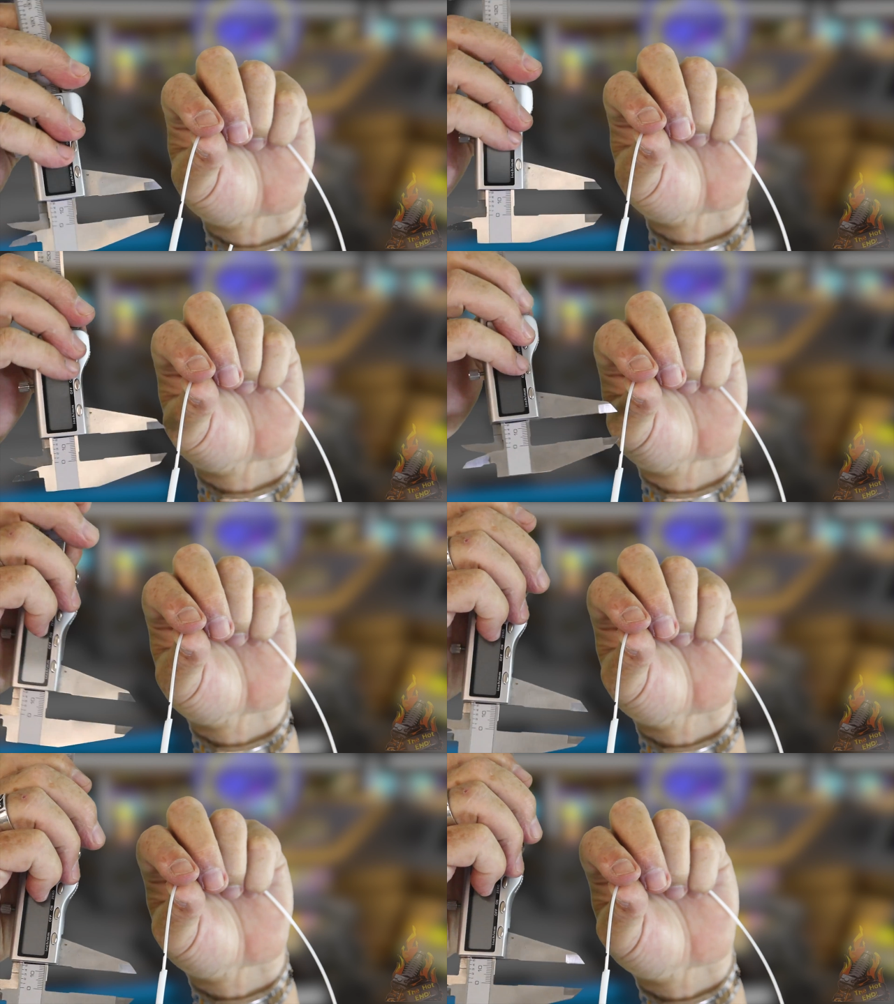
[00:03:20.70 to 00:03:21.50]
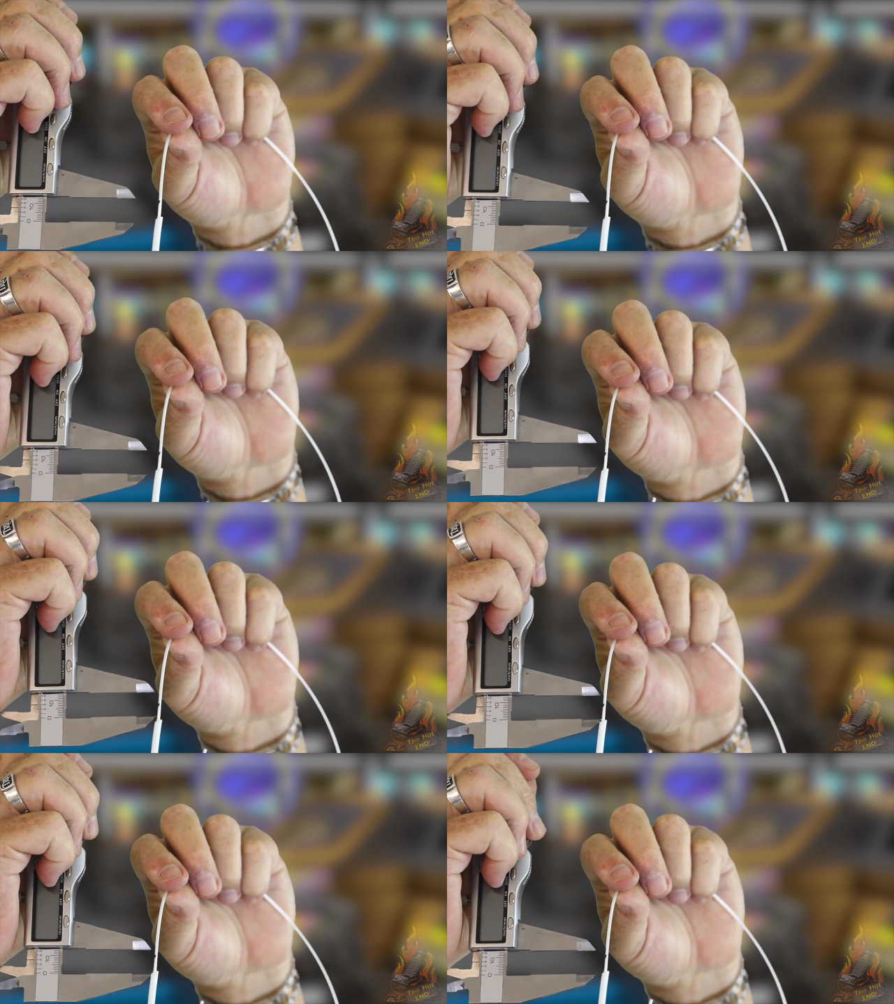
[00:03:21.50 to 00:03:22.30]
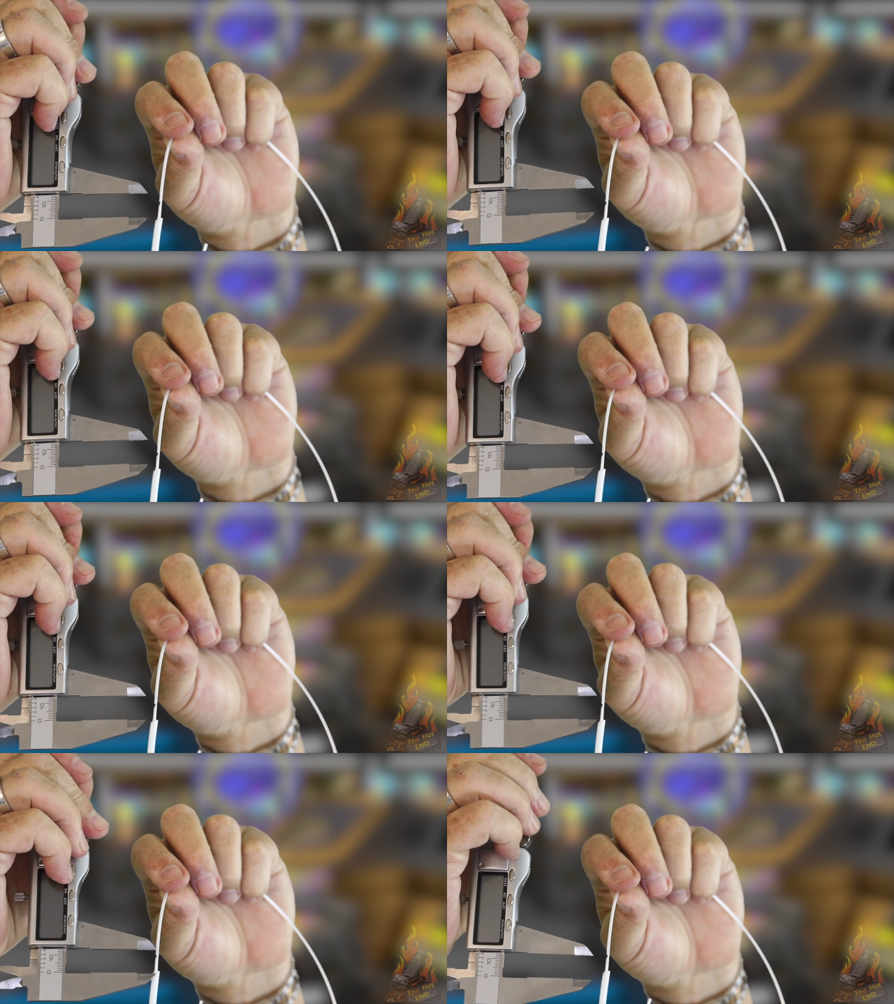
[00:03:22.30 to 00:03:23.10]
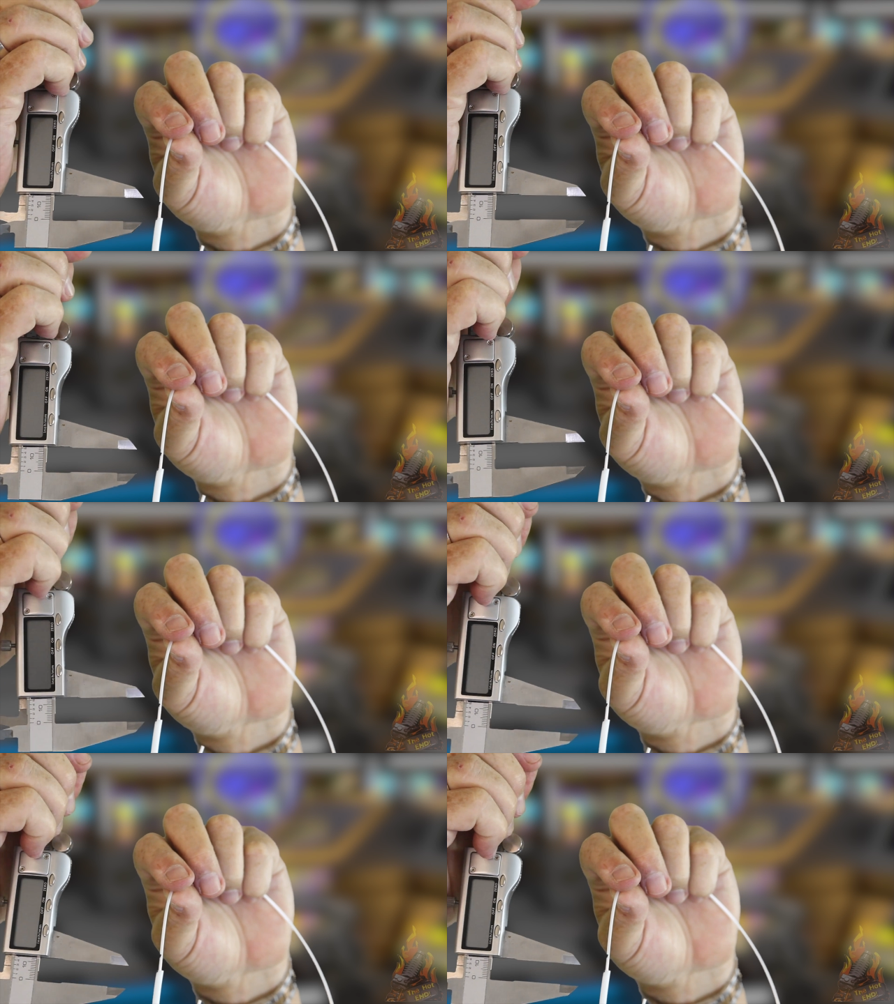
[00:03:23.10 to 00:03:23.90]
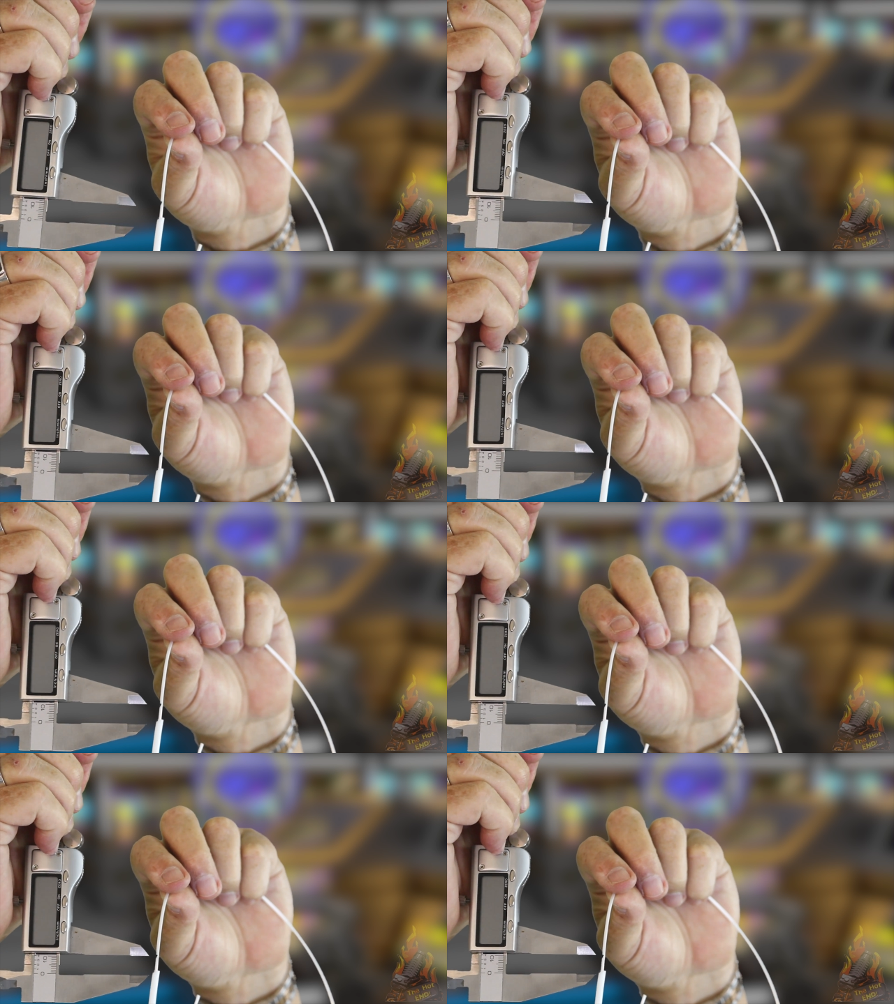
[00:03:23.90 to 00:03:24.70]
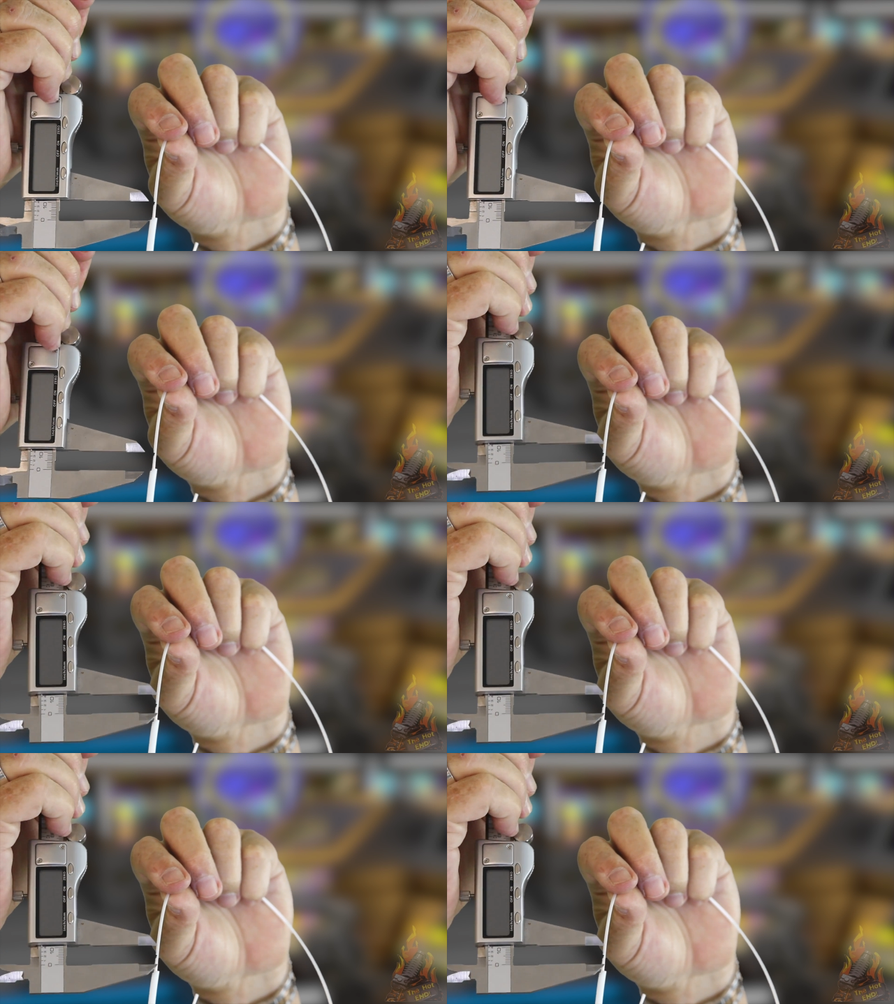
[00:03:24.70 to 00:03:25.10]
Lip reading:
[unreadable: no face in view]